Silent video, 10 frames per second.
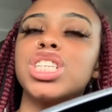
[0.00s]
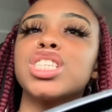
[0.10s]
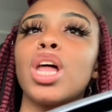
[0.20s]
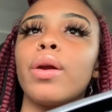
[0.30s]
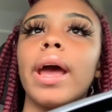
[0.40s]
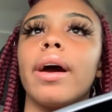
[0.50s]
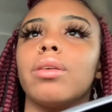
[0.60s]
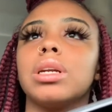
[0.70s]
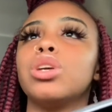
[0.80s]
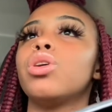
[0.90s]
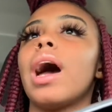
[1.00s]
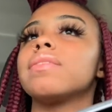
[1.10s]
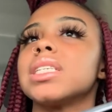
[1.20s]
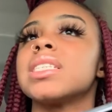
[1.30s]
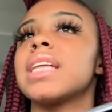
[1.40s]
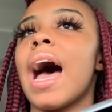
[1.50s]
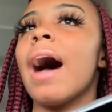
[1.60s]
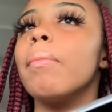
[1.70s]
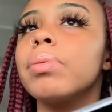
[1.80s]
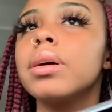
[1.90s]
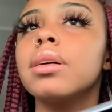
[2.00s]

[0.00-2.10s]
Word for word: Just slow down. You don't have to stop.